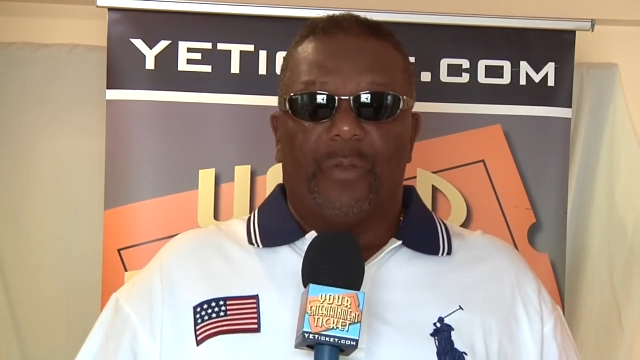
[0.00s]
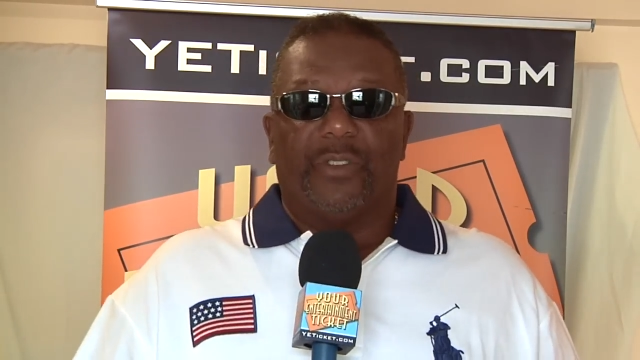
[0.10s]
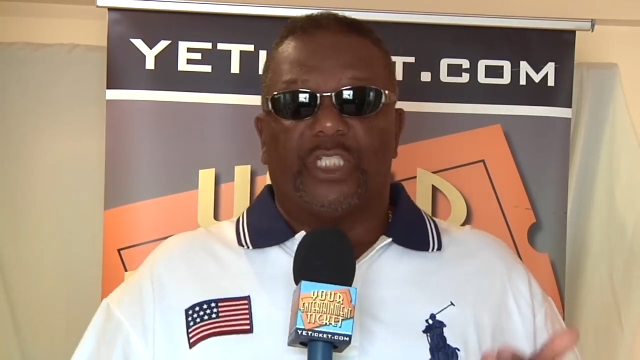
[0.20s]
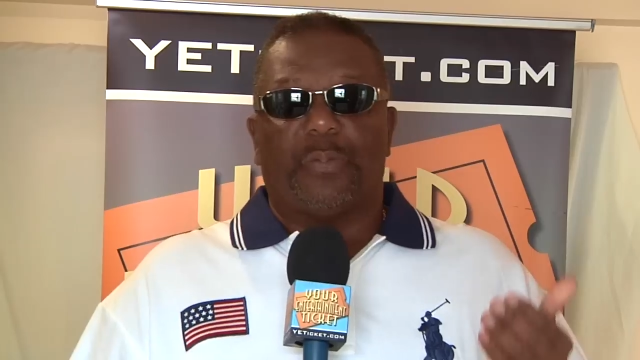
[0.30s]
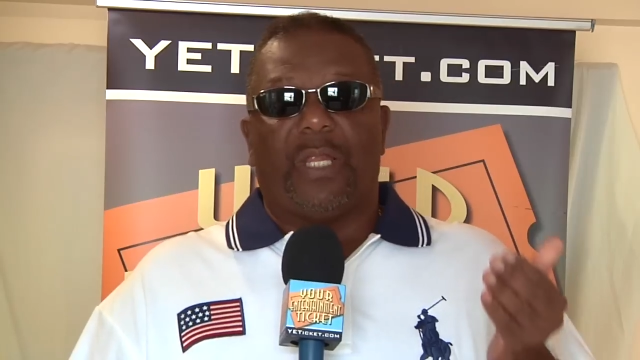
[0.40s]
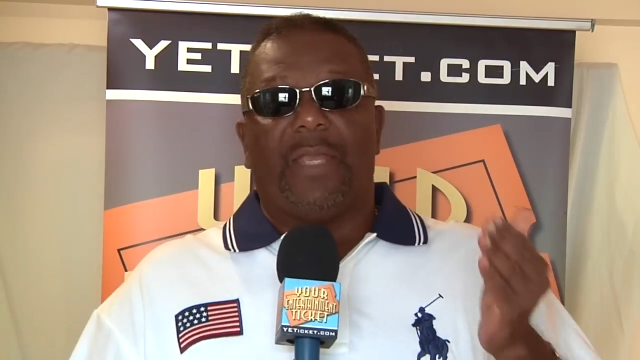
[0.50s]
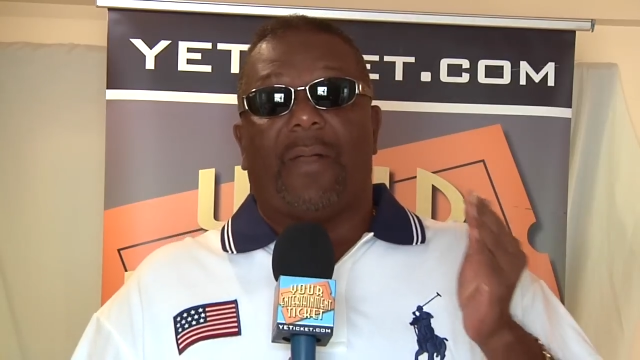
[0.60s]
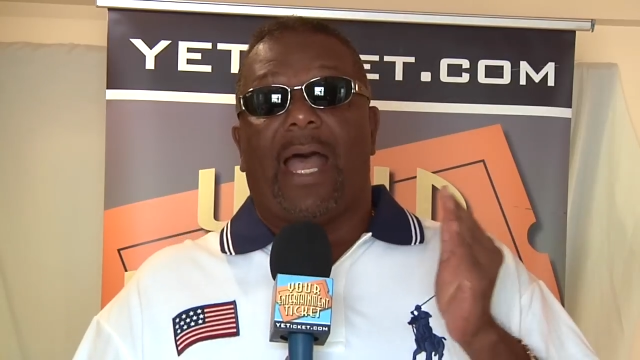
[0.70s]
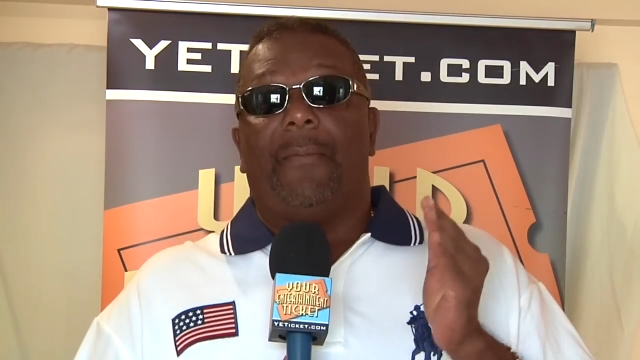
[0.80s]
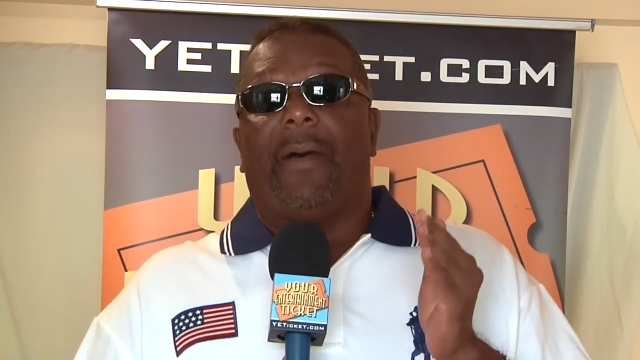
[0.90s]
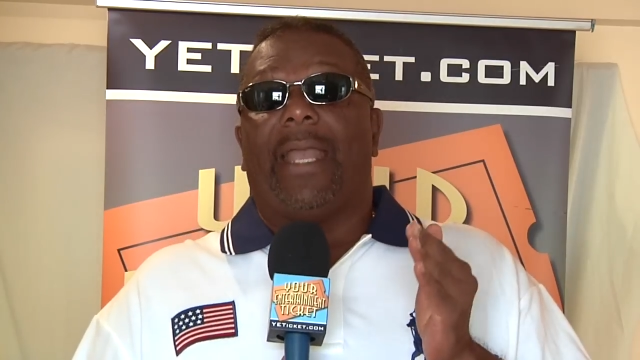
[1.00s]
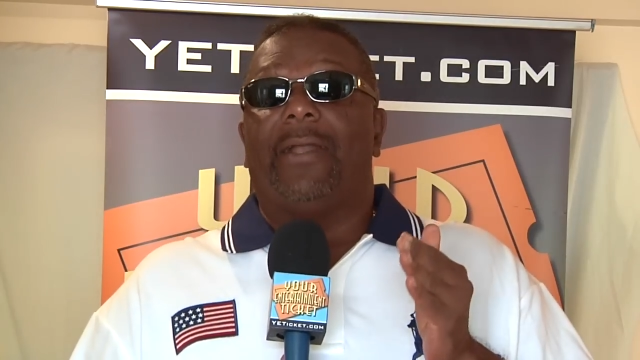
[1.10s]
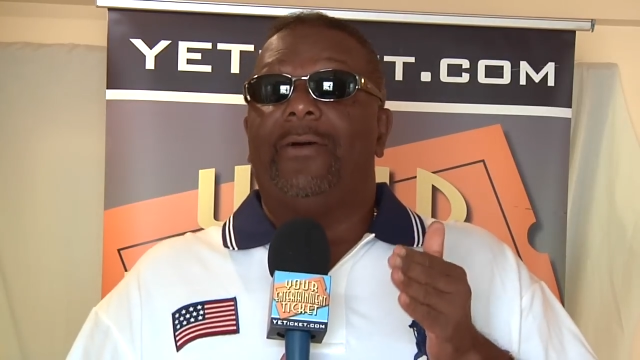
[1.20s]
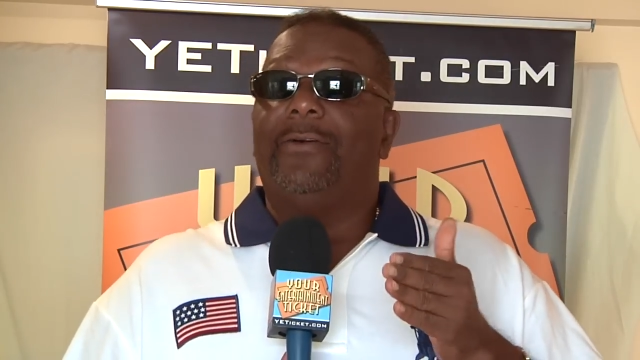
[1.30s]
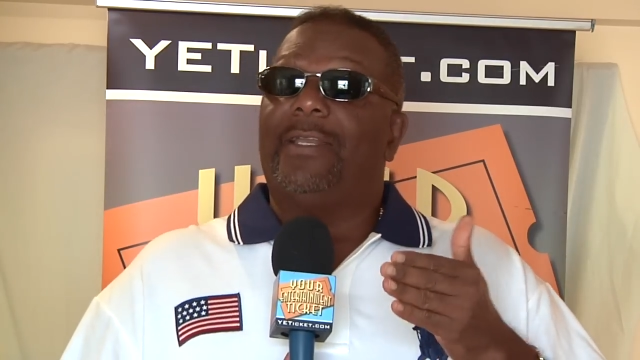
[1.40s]
which is played by
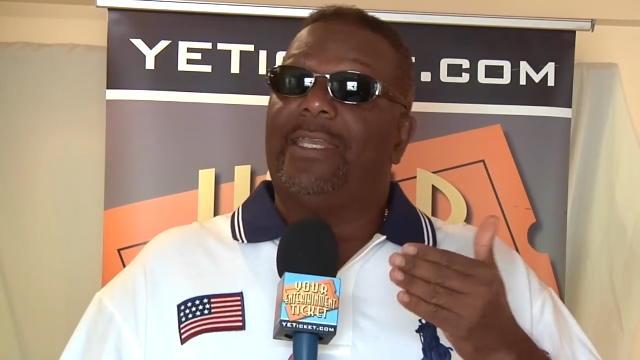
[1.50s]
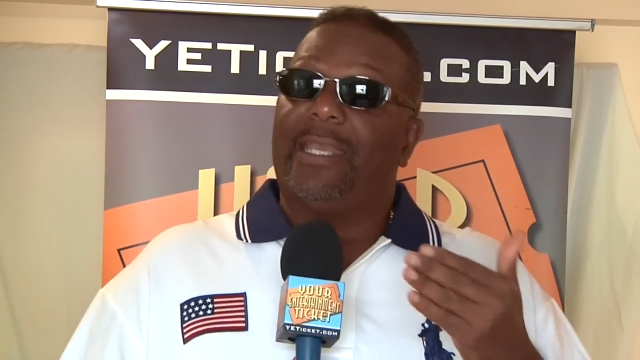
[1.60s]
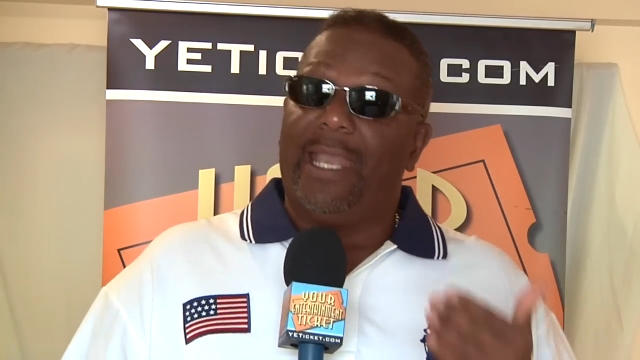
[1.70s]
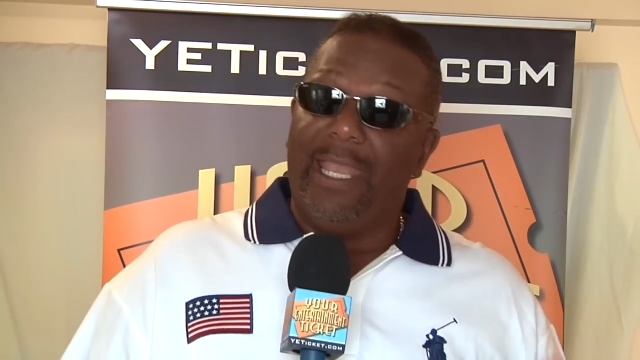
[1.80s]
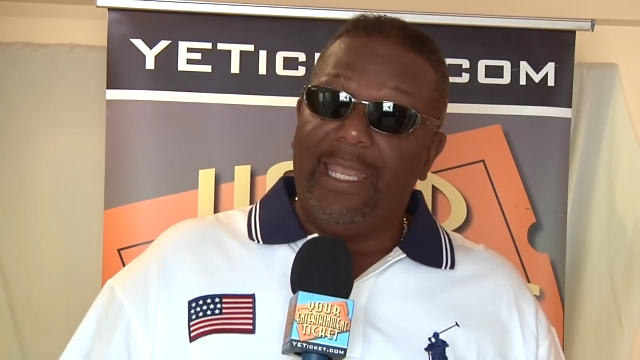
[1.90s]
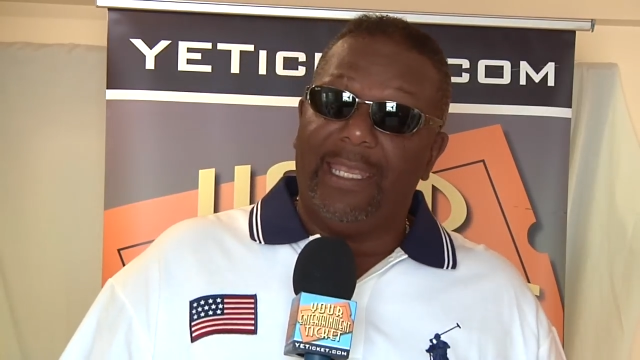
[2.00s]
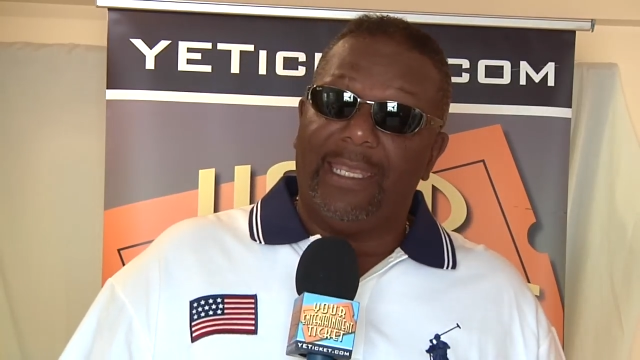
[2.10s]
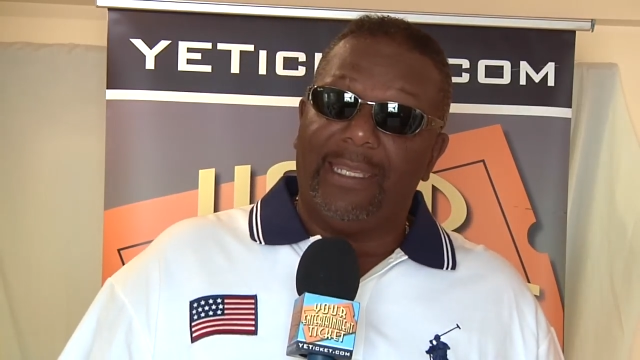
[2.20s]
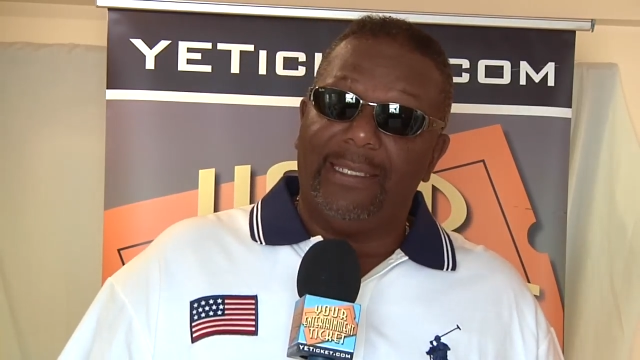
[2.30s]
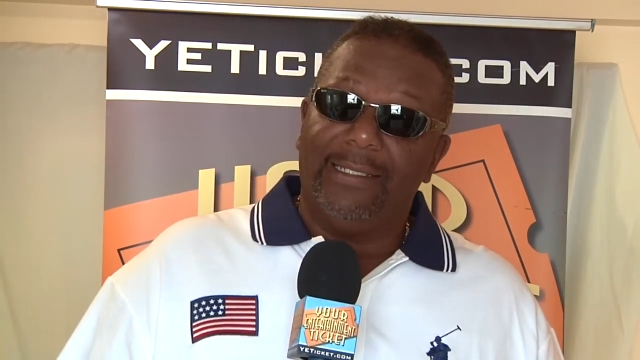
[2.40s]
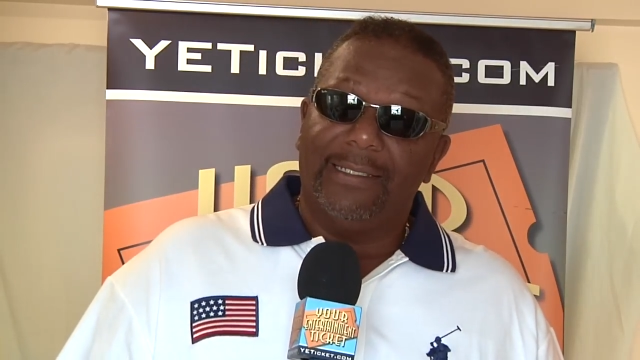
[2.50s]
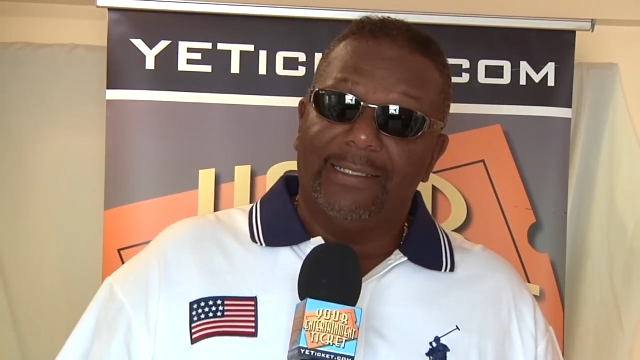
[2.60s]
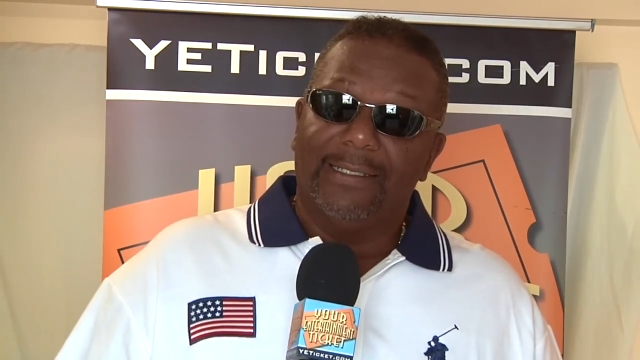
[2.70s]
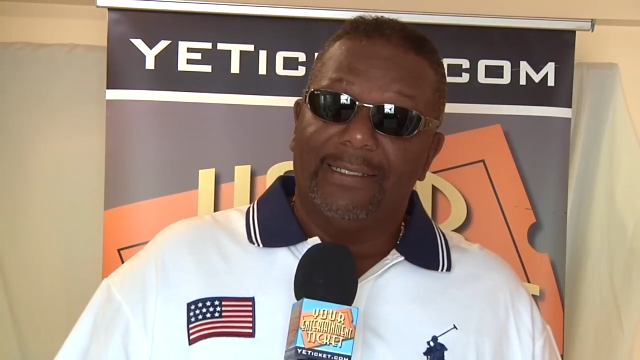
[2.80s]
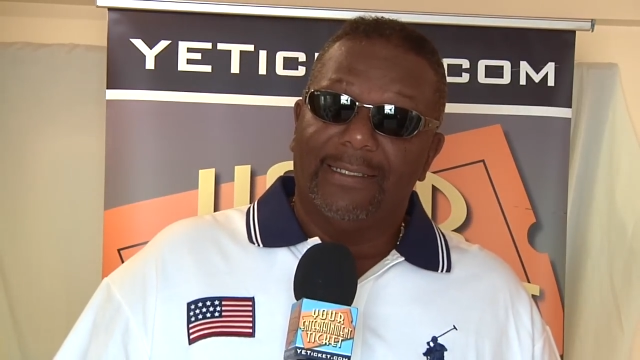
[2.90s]
Michael Caine,
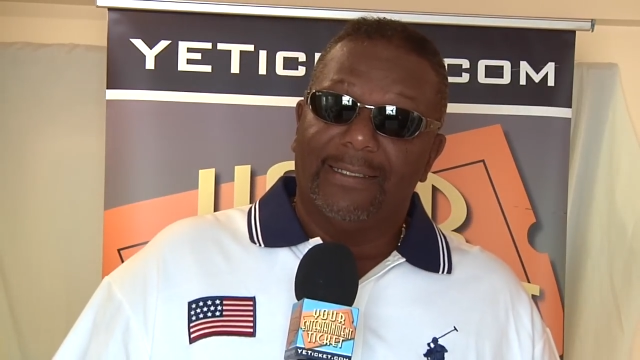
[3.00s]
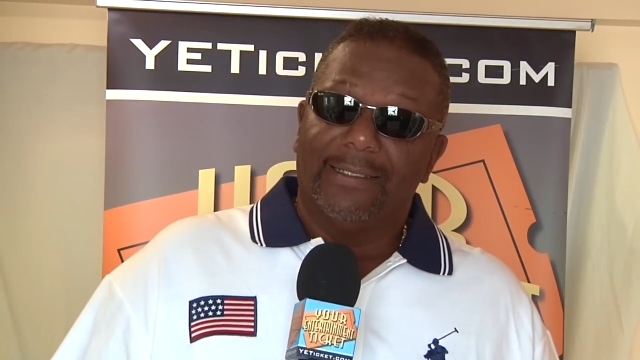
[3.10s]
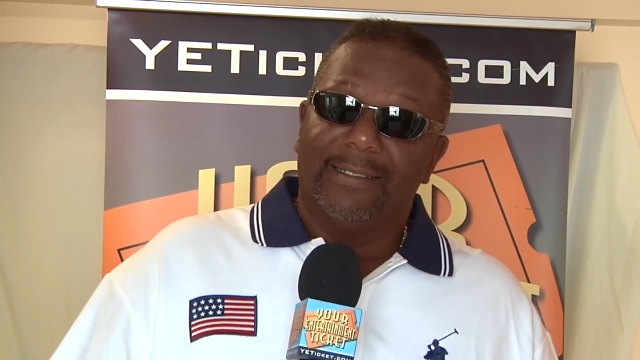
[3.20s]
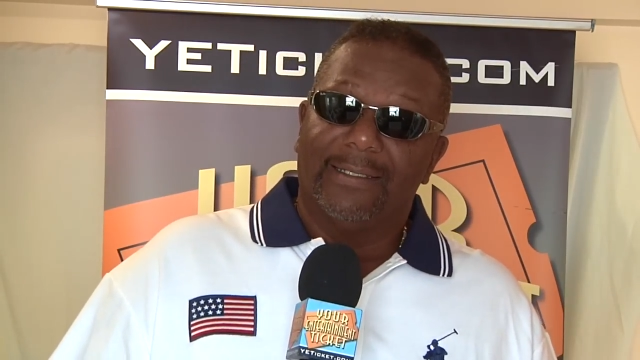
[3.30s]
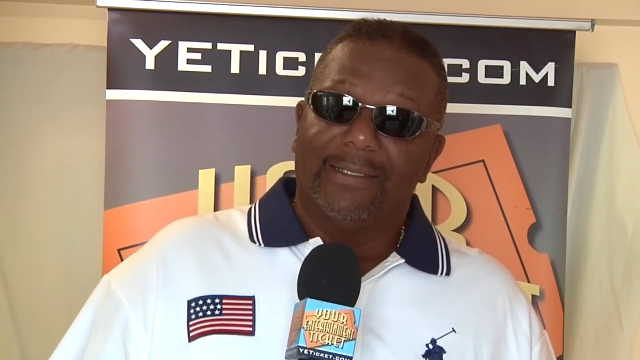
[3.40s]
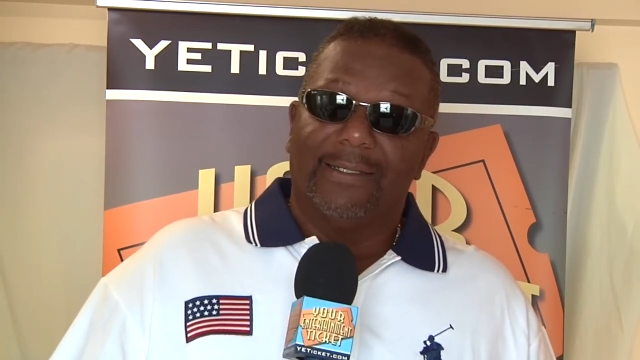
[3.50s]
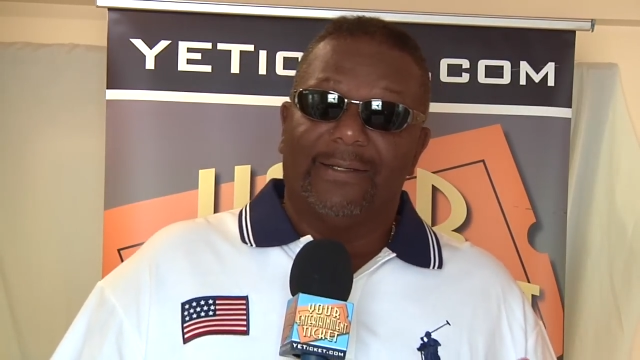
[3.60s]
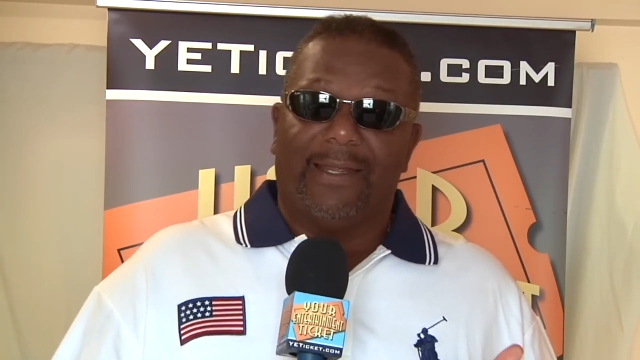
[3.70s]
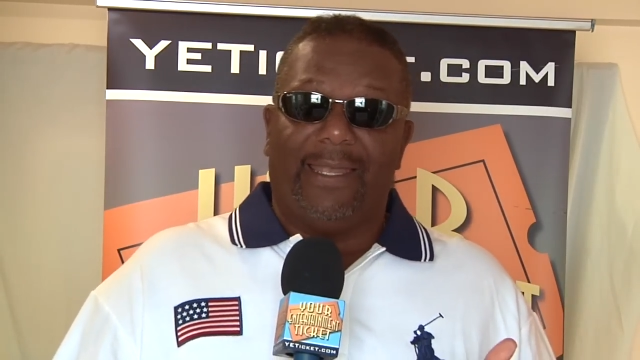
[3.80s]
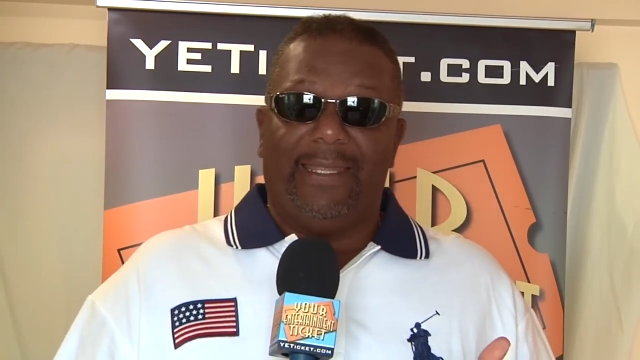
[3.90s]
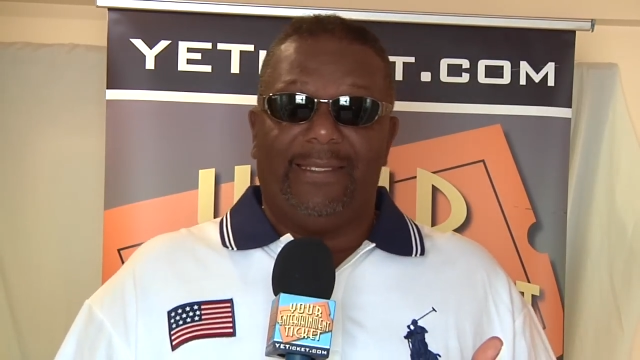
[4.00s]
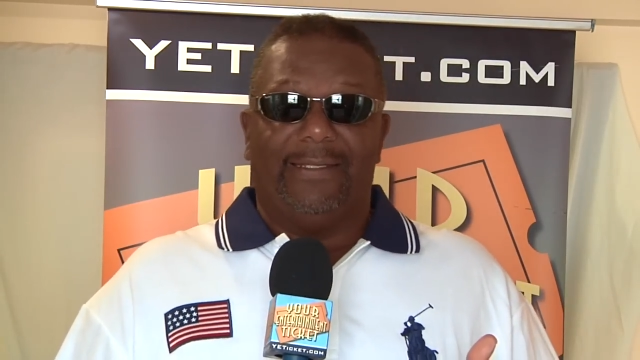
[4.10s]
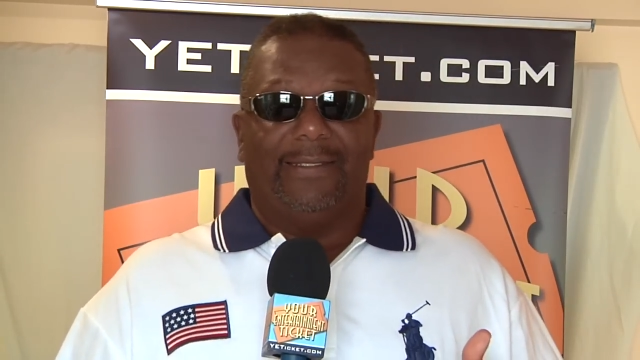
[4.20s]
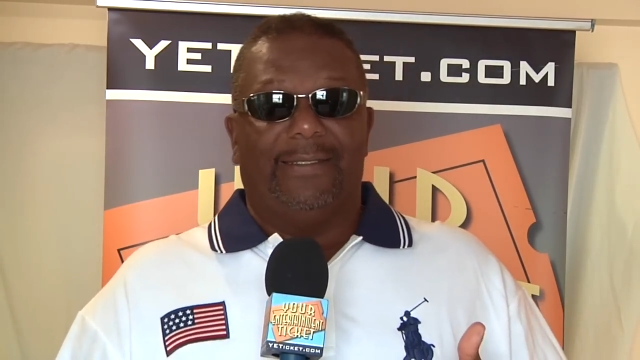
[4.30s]
right?